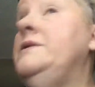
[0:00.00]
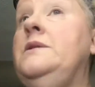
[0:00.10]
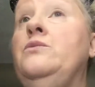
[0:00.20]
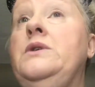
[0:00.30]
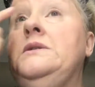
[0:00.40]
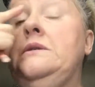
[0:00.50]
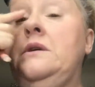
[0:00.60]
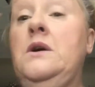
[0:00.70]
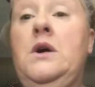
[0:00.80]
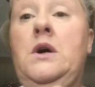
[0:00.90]
some reason
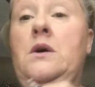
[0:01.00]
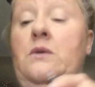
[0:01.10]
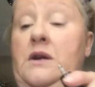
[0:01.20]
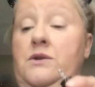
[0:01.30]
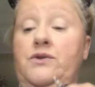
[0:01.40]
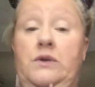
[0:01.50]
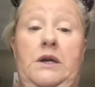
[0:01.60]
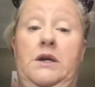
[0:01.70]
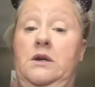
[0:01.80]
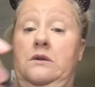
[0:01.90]
when I
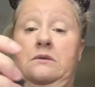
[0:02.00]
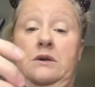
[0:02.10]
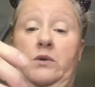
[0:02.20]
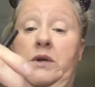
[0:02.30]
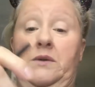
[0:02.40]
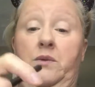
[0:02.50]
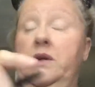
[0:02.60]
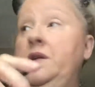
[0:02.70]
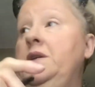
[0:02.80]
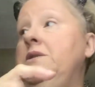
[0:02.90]
drink. I don't know what
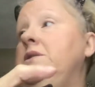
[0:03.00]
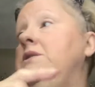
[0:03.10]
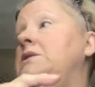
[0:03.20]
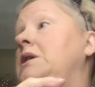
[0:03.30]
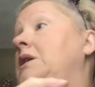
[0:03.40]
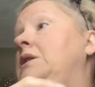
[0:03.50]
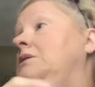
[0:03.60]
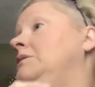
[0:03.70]
it is. It's like